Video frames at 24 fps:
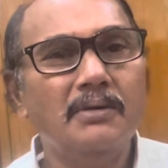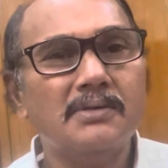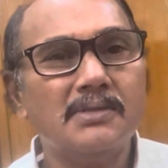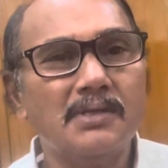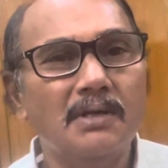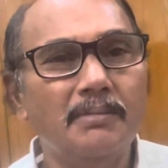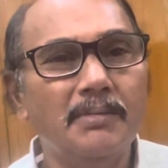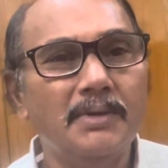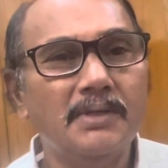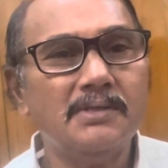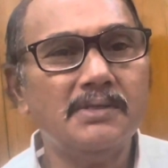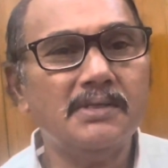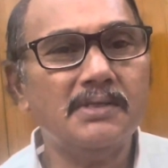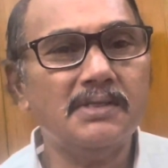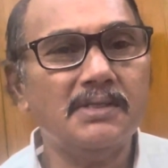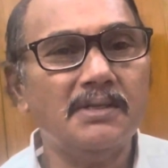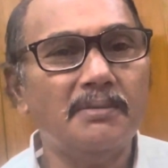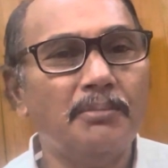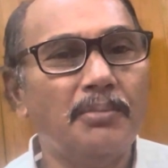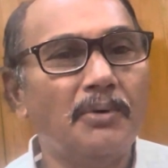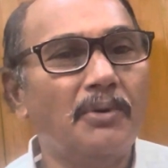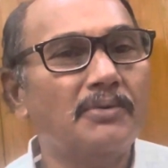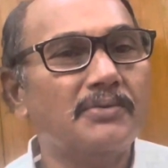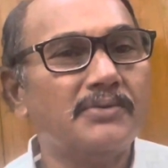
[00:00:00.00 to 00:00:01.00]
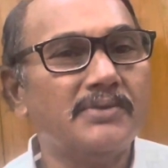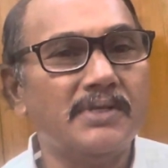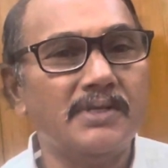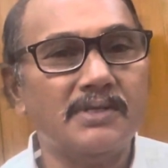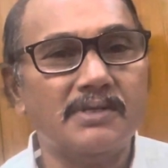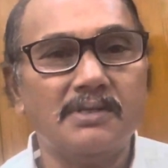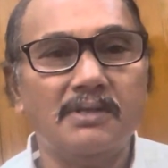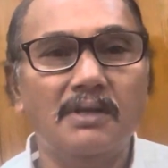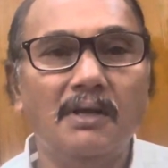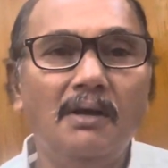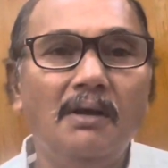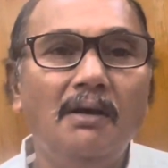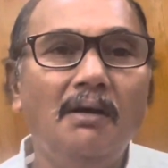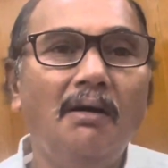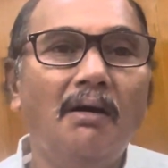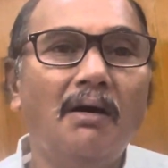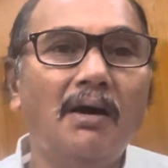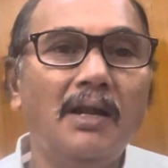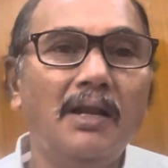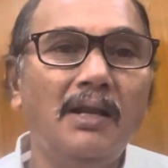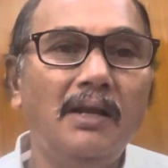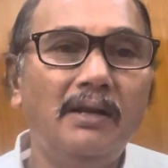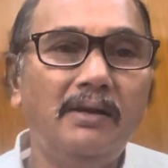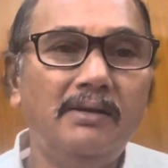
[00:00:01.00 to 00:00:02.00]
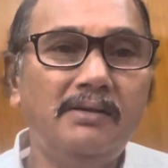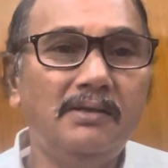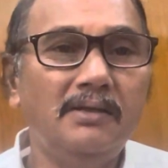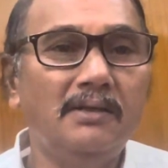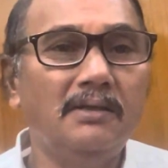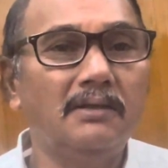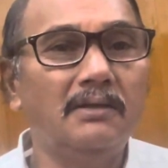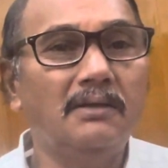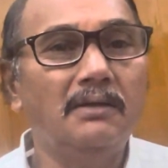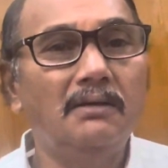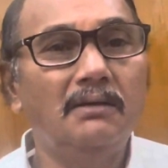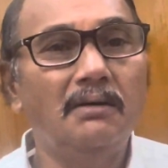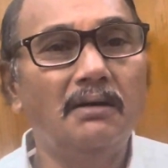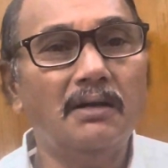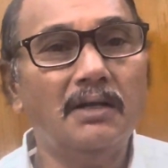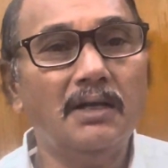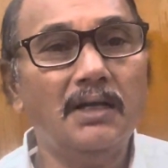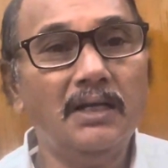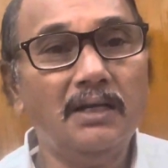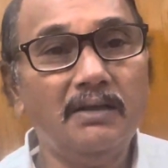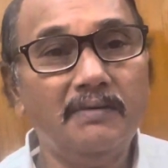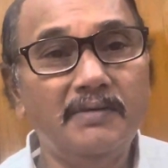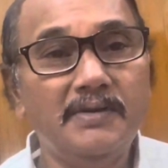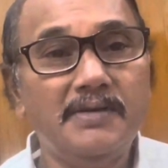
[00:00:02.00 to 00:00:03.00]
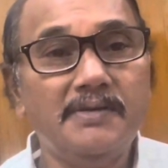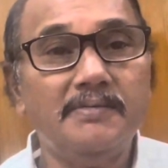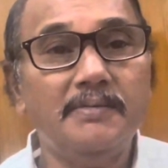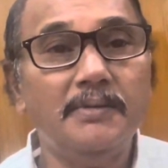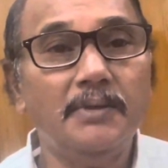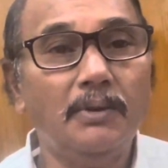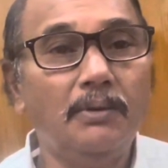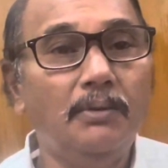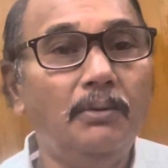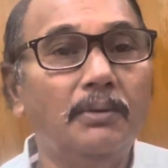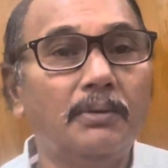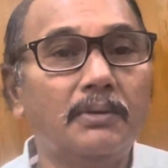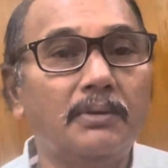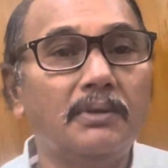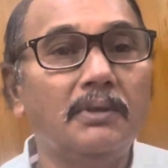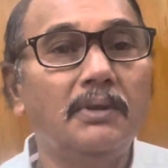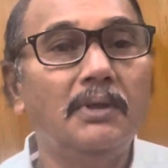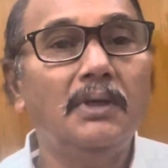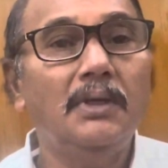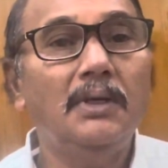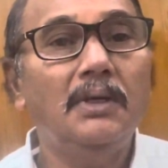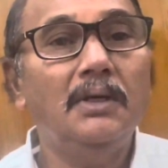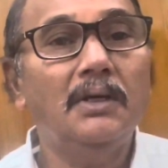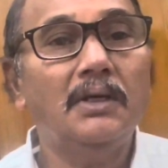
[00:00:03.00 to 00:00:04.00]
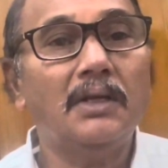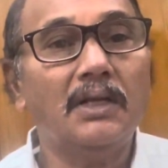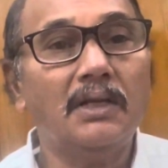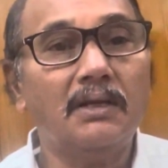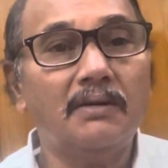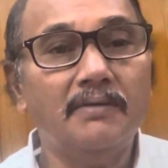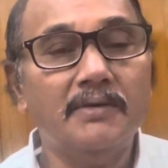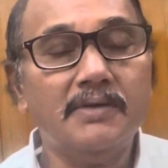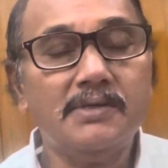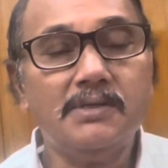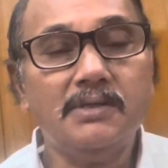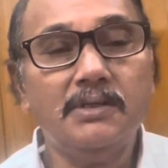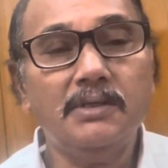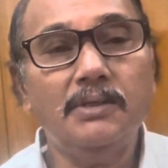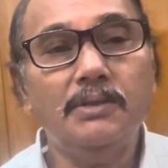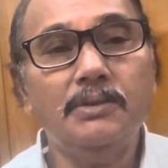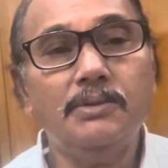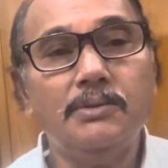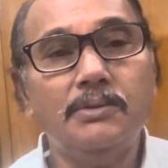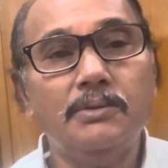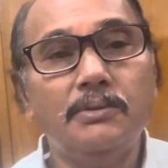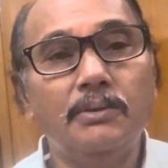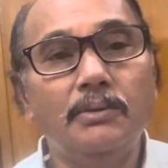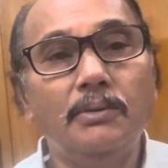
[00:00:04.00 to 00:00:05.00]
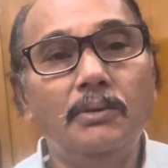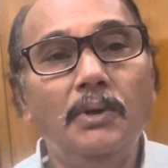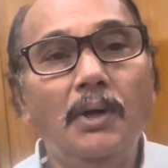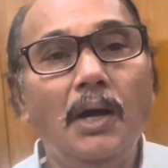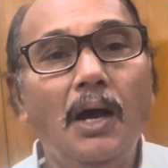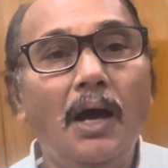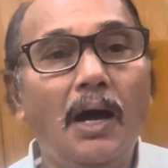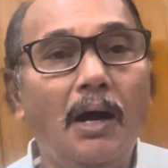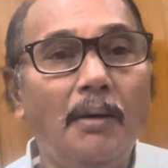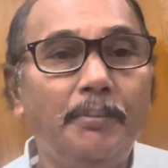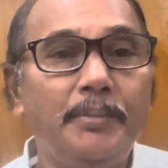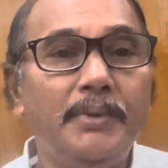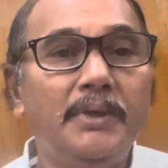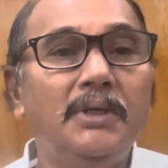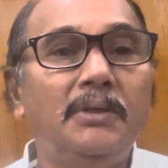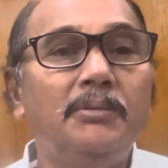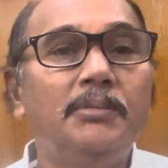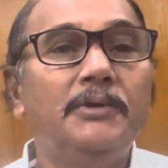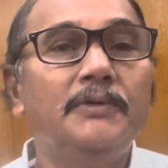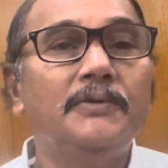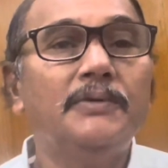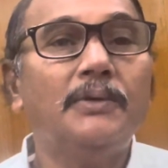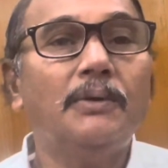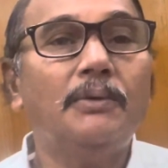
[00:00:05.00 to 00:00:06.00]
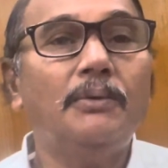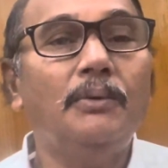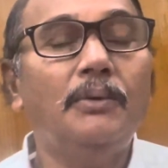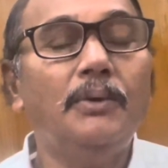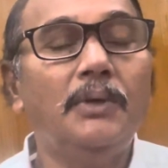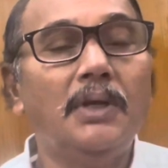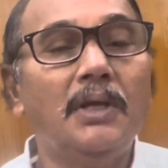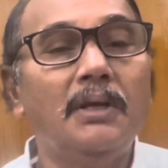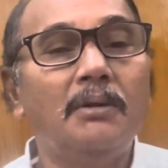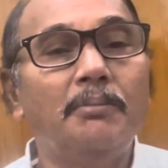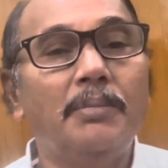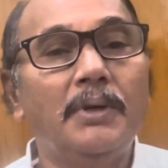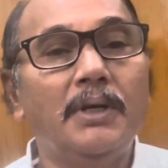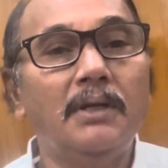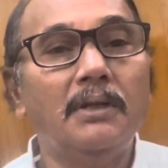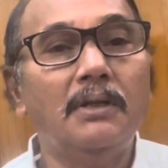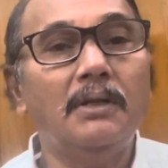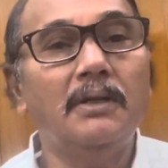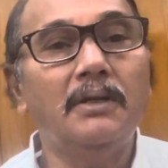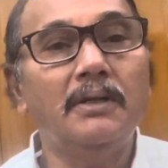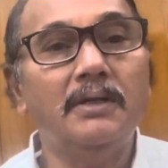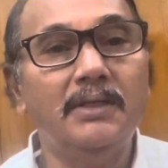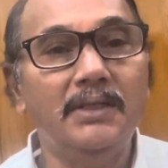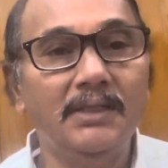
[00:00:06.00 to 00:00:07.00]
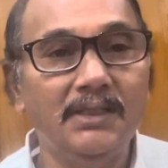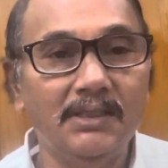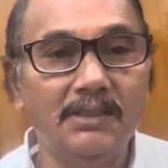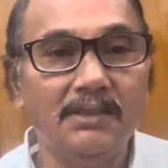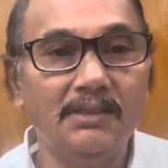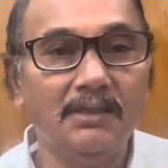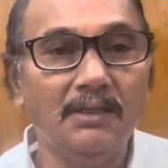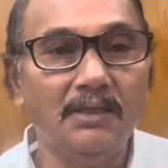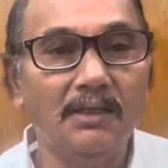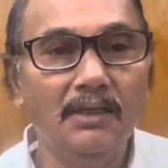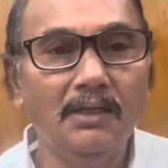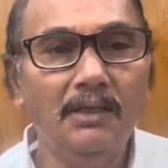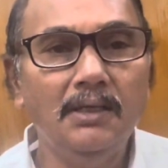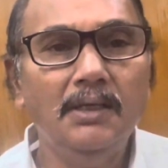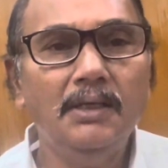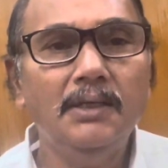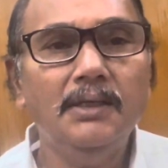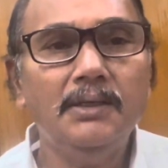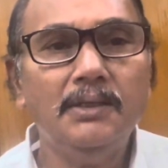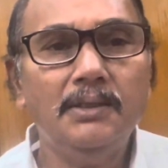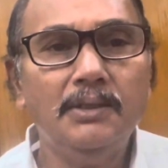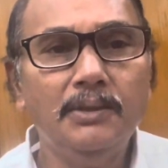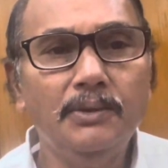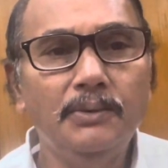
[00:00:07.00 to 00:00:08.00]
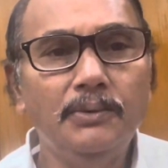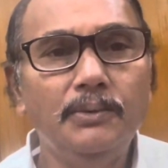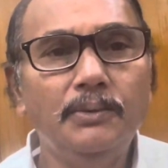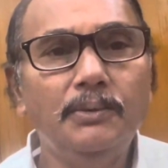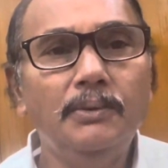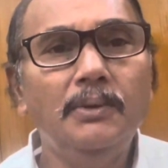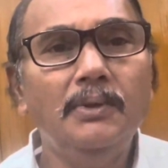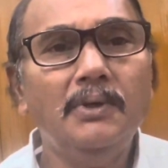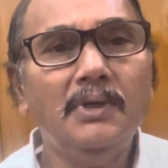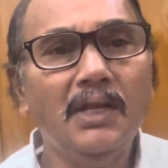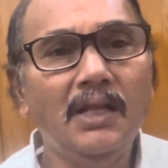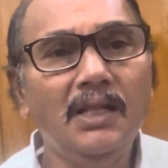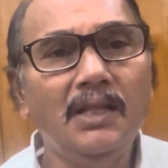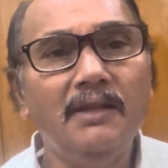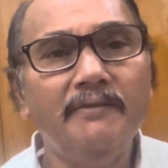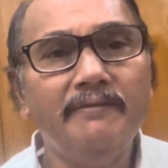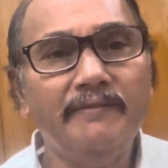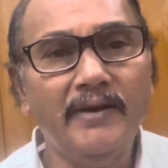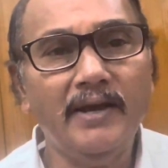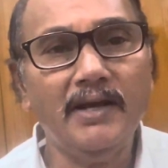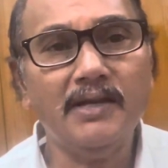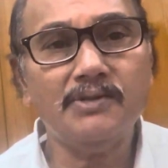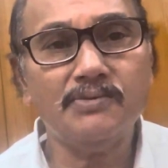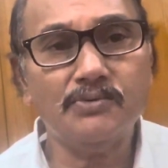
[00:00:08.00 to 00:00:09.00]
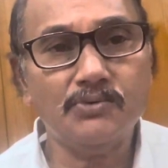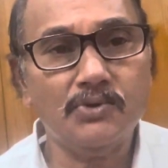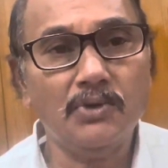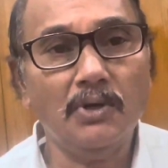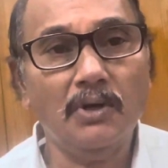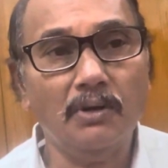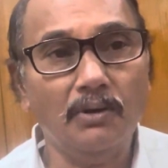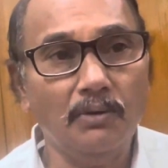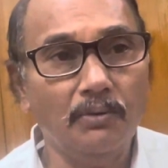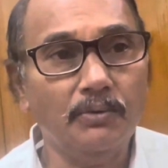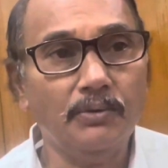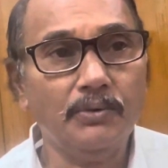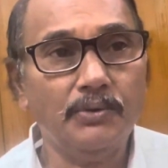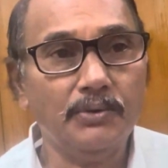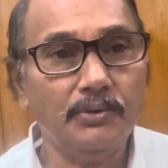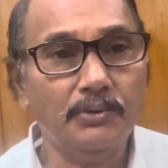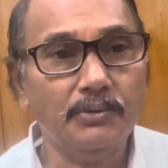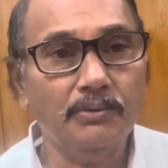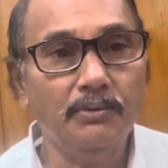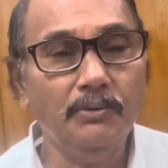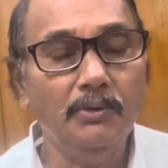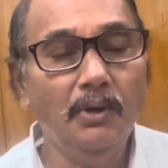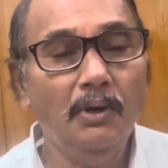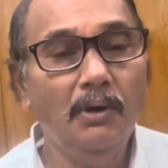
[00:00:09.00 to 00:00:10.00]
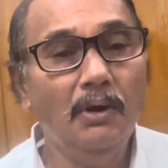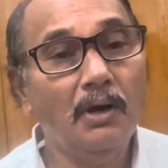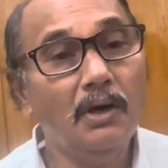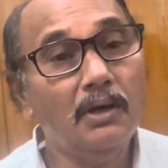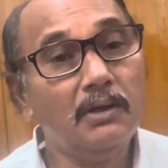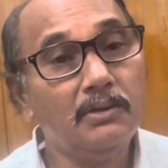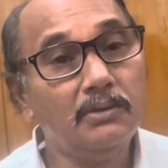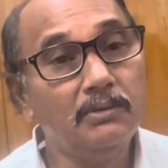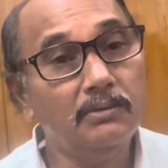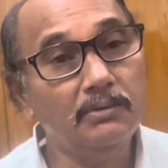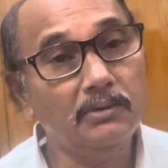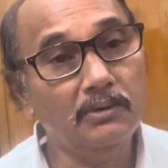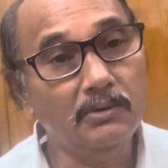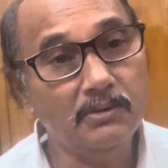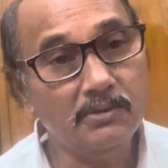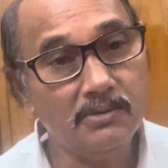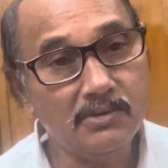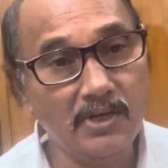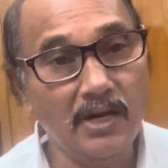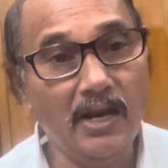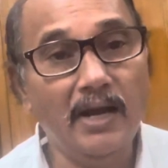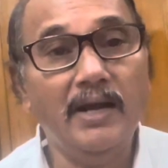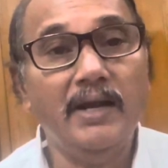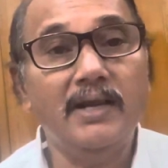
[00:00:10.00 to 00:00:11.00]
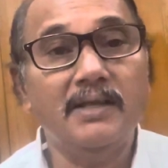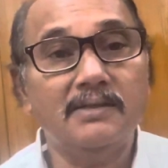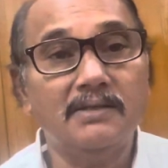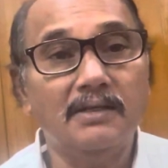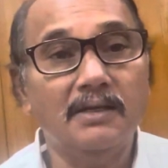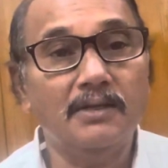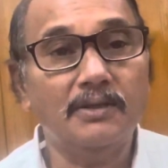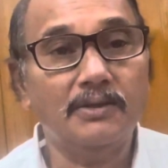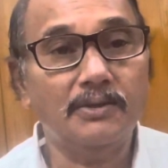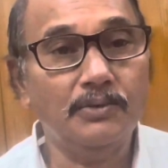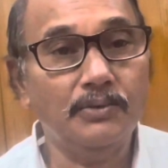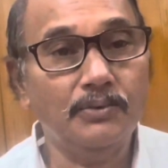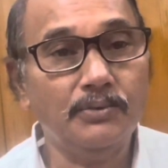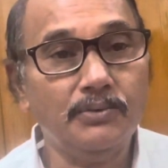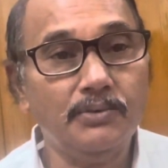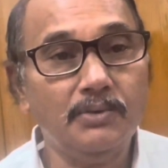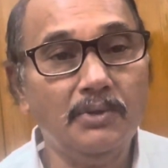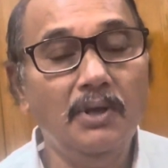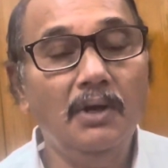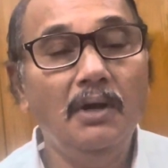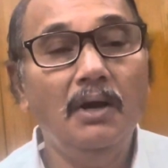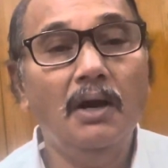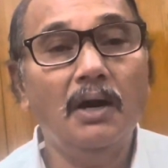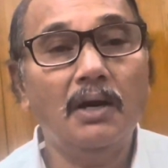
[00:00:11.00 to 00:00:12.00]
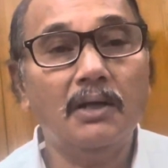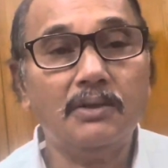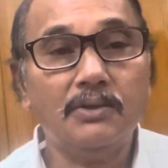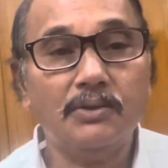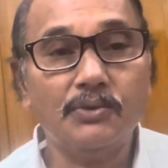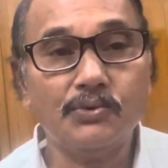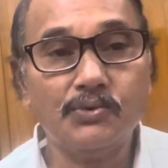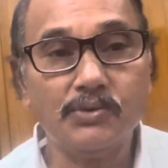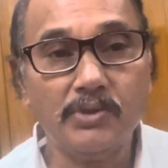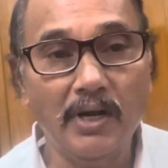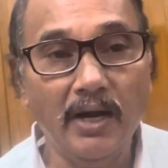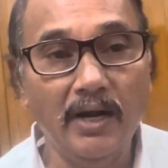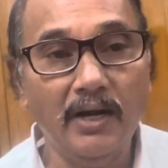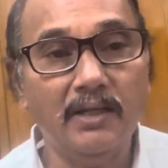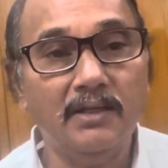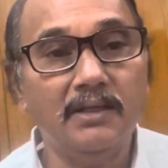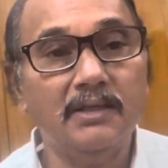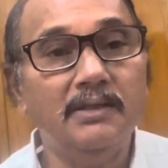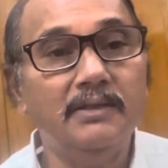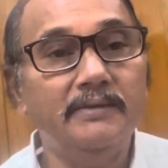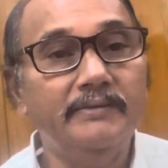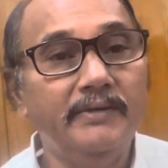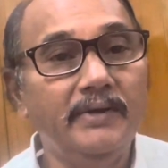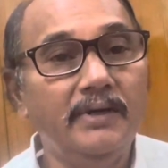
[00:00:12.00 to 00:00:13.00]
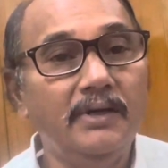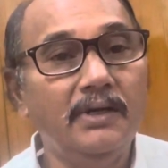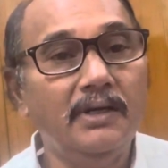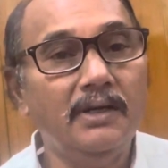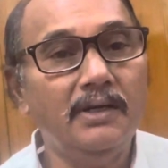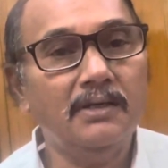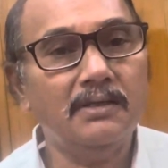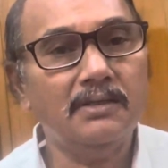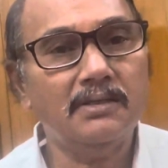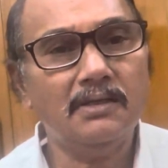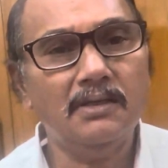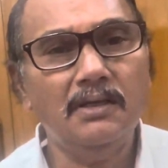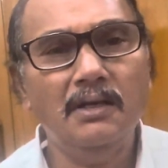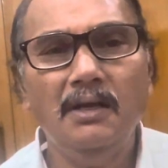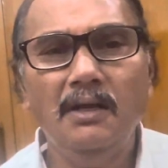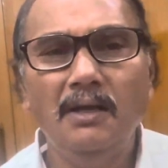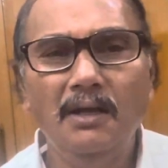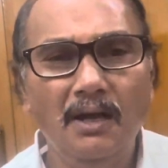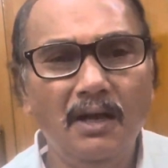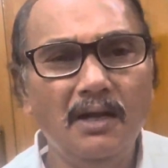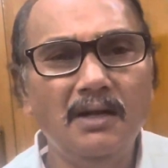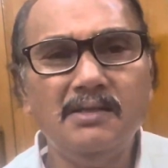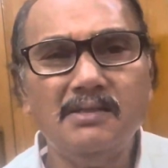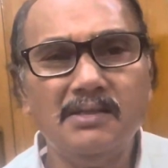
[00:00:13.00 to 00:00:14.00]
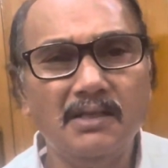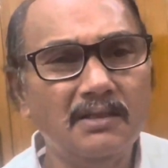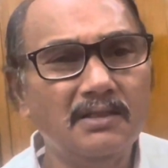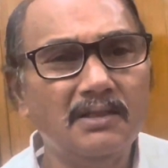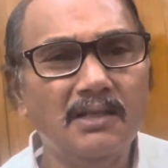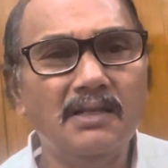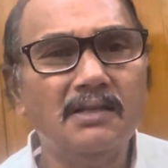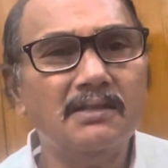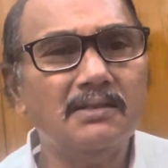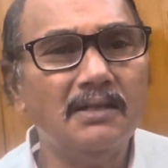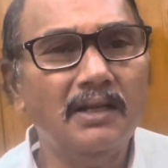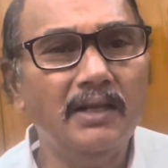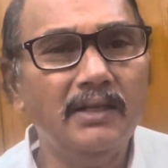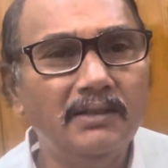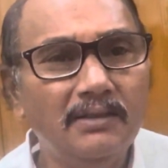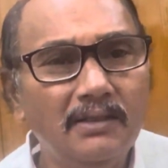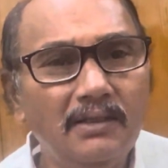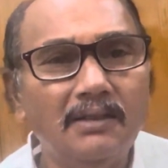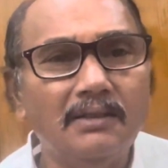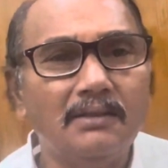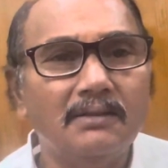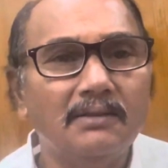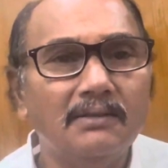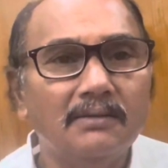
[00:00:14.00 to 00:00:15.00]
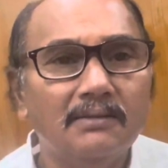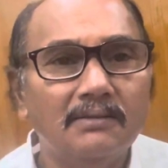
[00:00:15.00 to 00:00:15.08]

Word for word: summons is a process or a letter or a request from the court requesting you to appear before the court on particular date eh, to tell the facts which are known to you or to stand as an accused or to stand as a defendant and some things like that.